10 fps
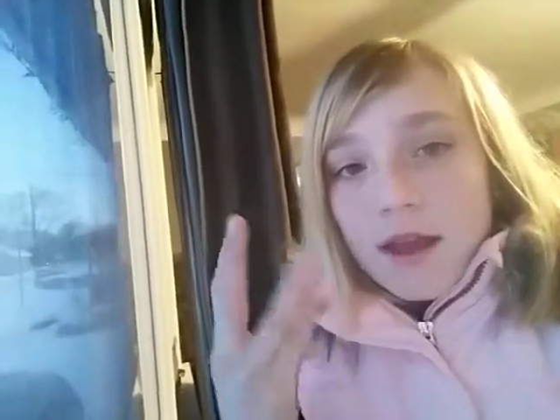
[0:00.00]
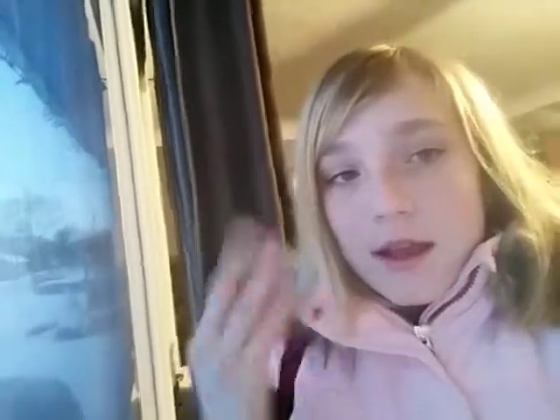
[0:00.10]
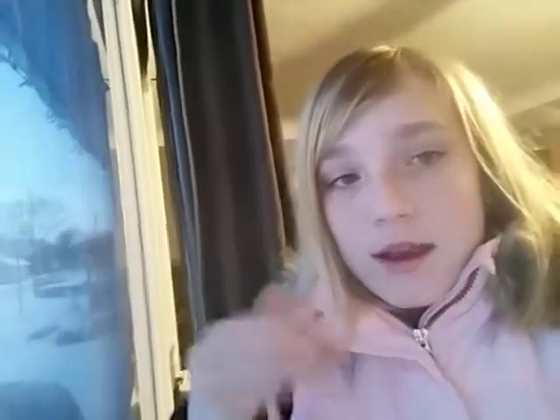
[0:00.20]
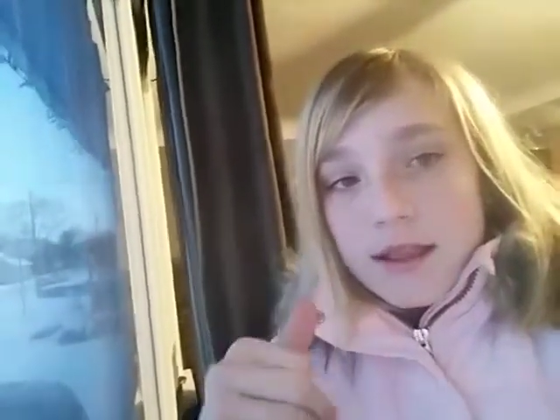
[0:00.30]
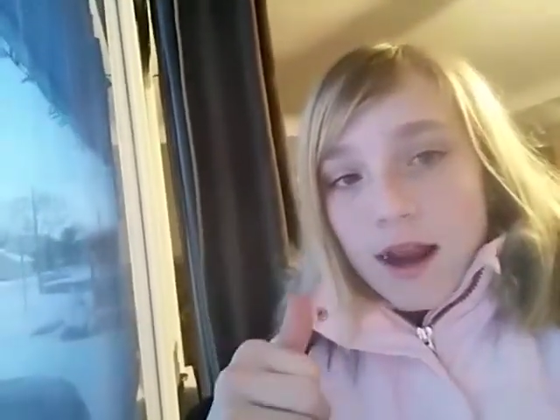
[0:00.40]

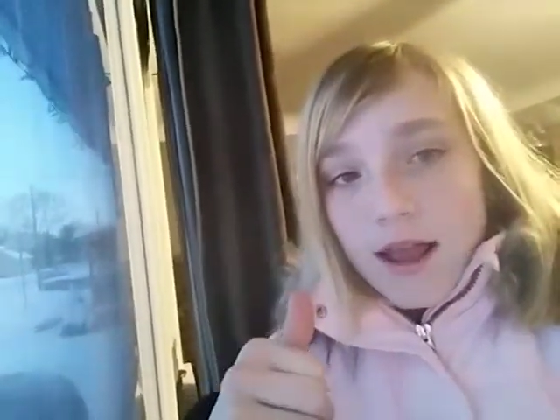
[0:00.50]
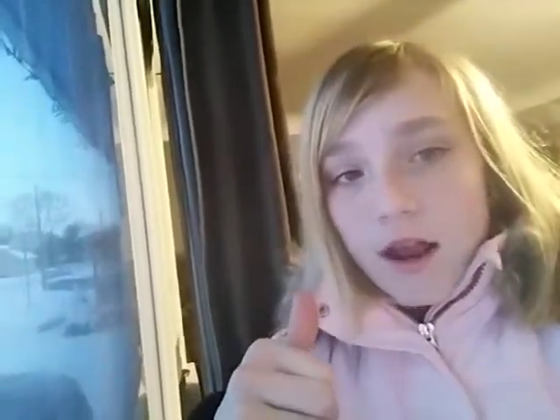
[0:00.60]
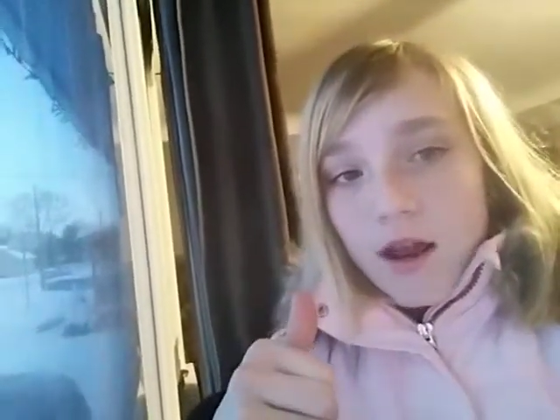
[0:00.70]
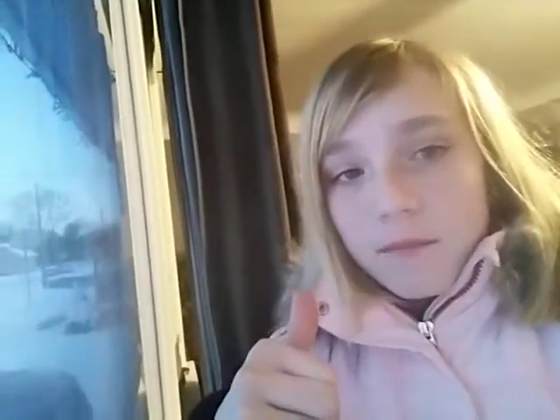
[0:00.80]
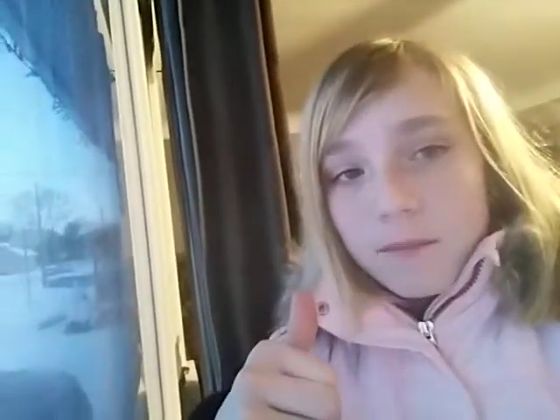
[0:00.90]
and hit that
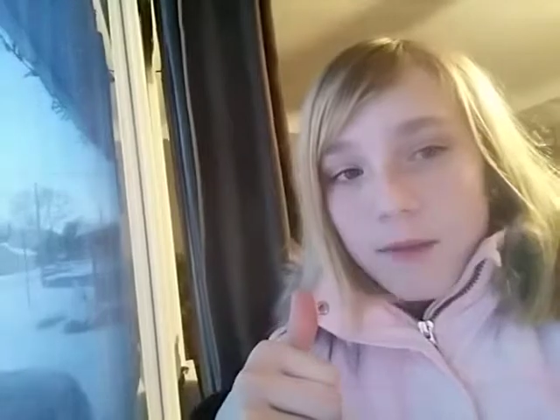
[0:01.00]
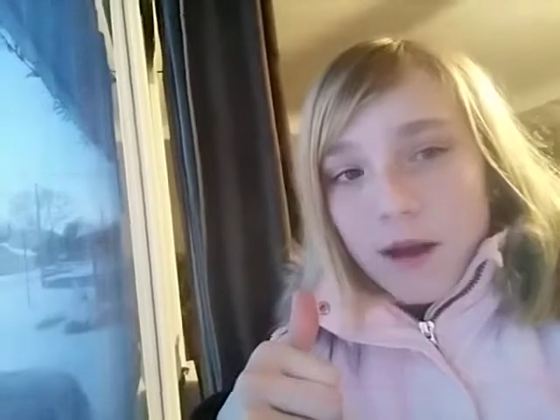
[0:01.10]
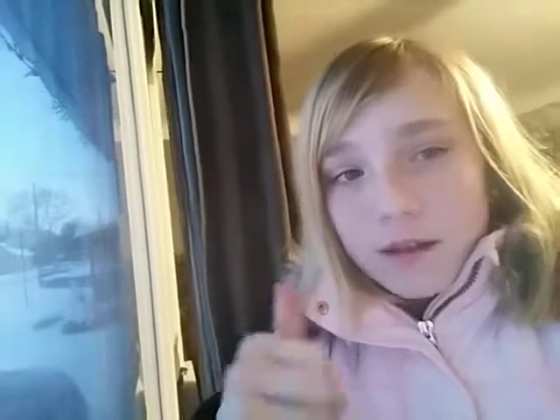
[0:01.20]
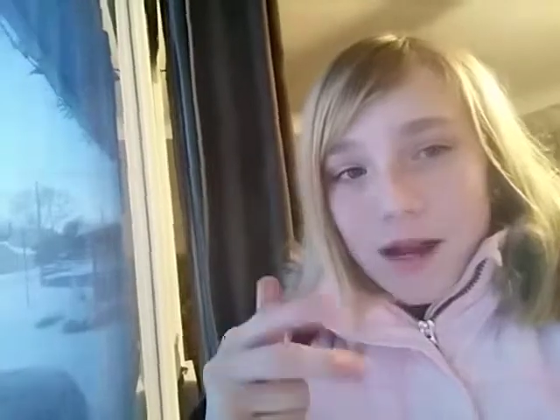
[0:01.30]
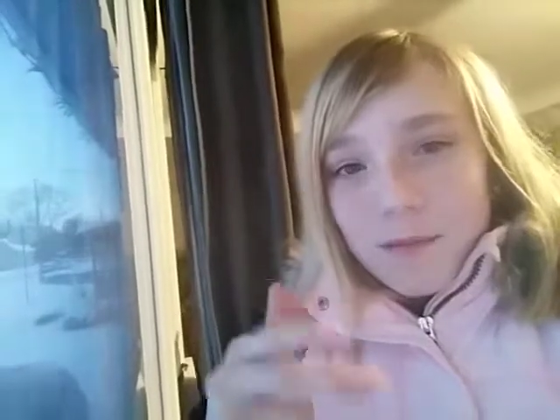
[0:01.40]
icon
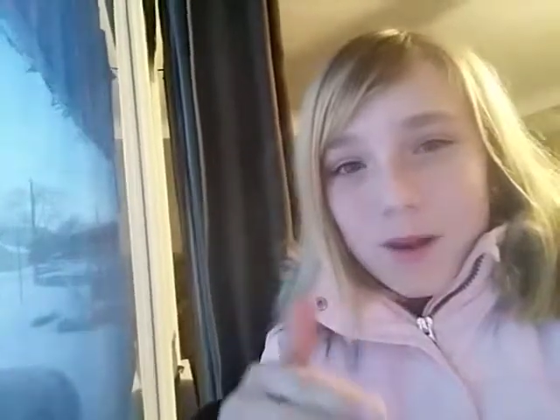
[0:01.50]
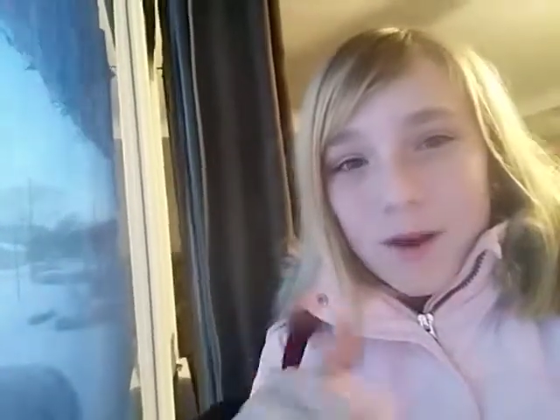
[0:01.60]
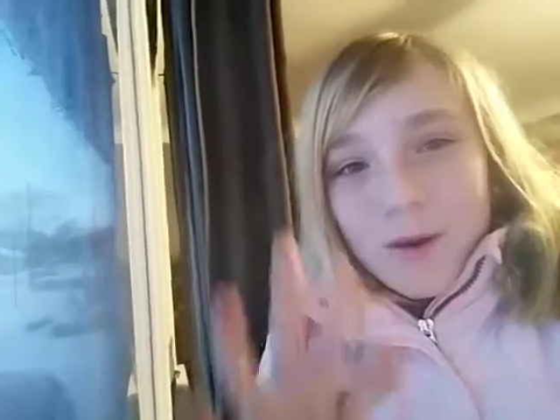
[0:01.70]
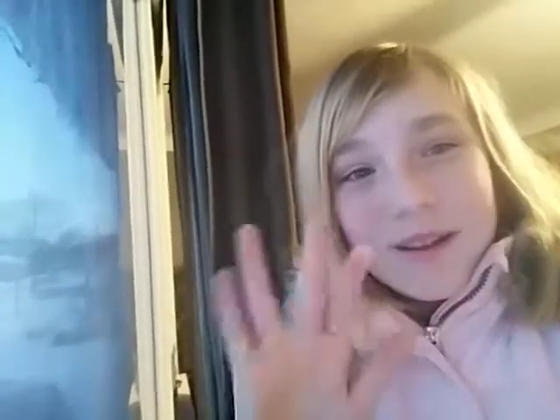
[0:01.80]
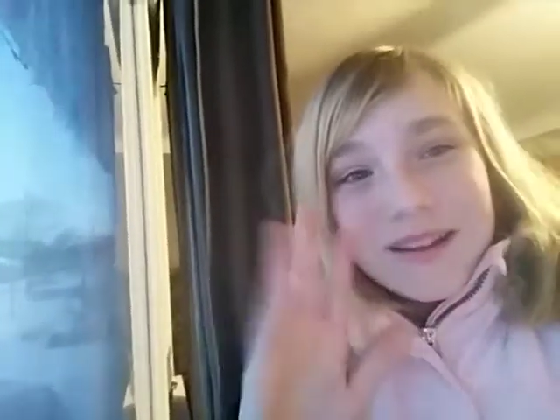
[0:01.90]
bell down
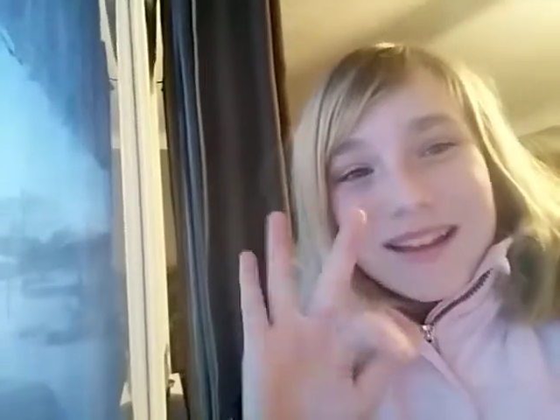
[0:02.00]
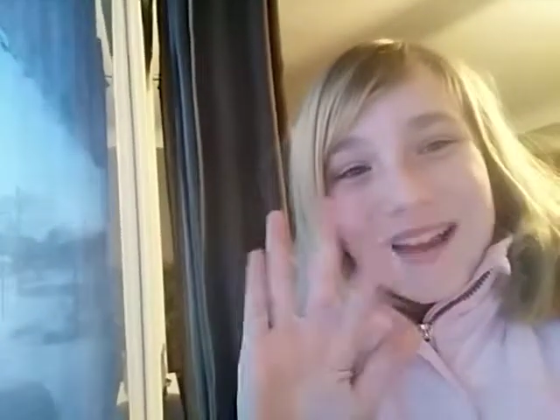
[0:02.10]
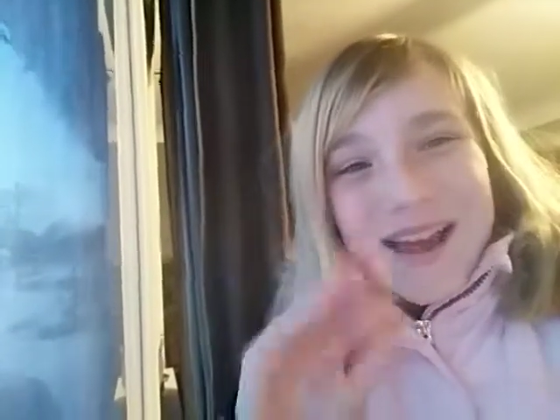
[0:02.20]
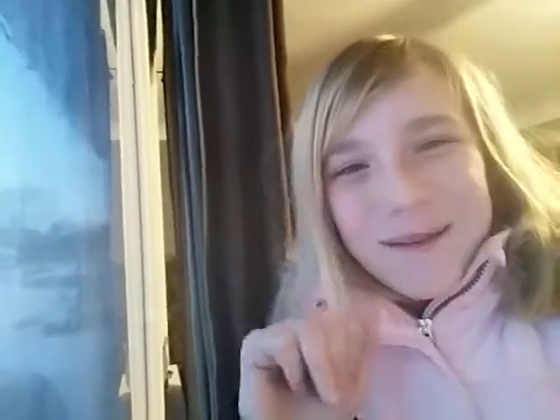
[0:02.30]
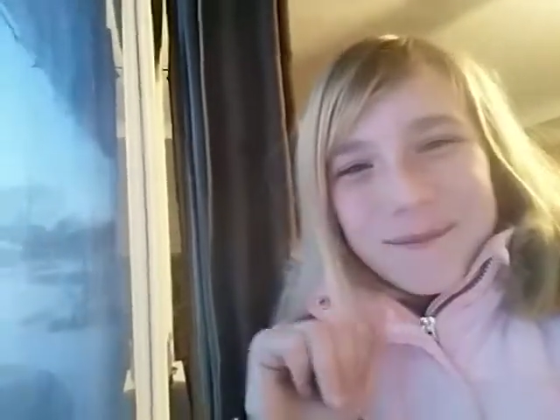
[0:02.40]
below.
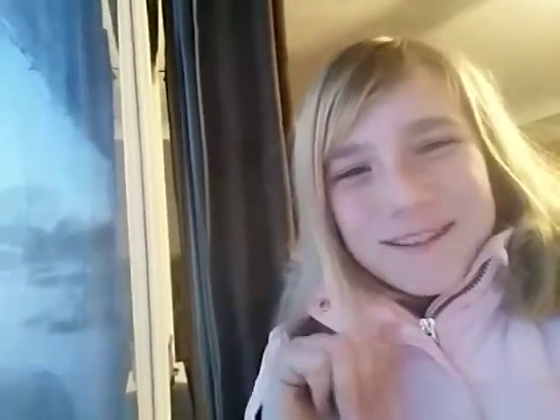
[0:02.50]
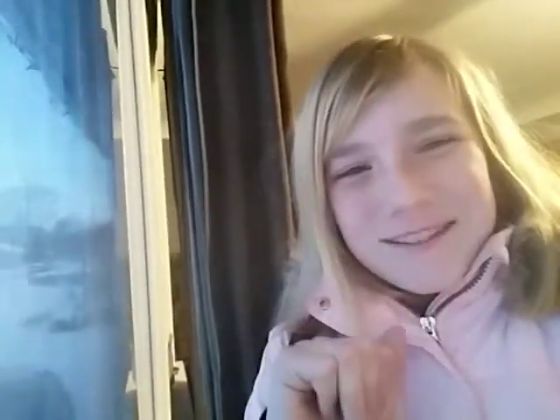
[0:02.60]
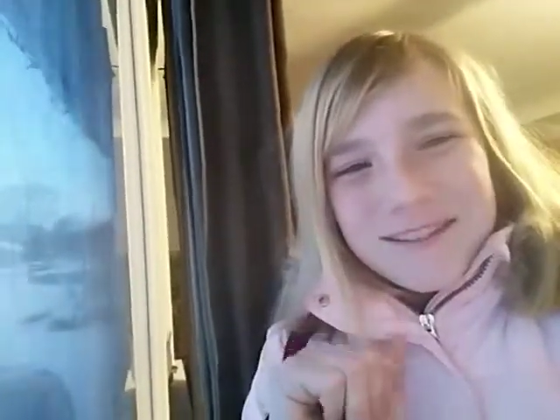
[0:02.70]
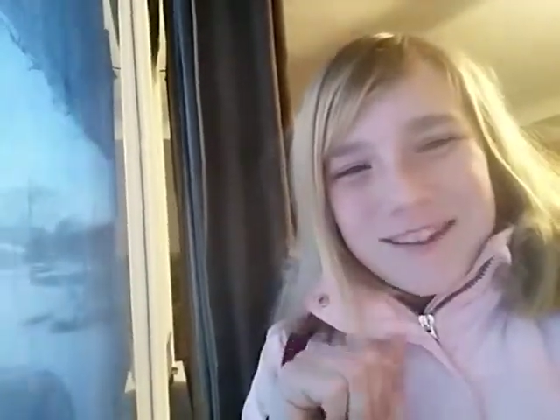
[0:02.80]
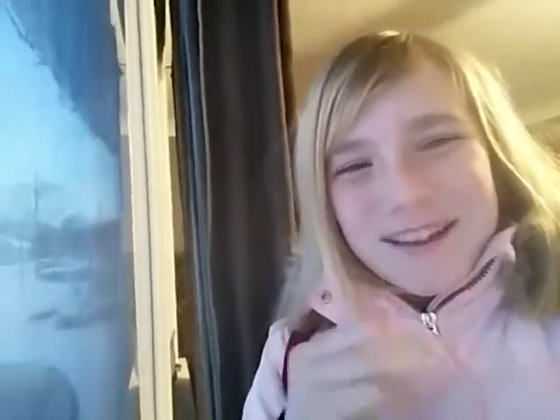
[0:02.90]
I hope you
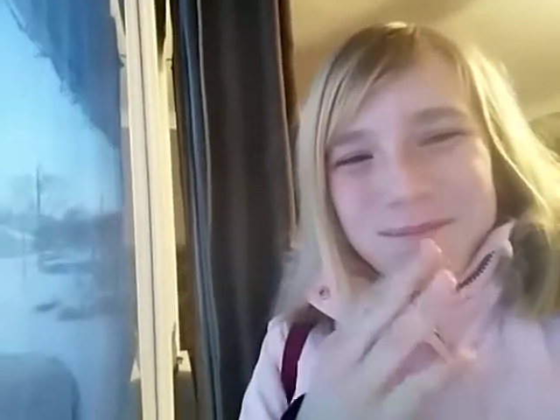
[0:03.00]
enjoy.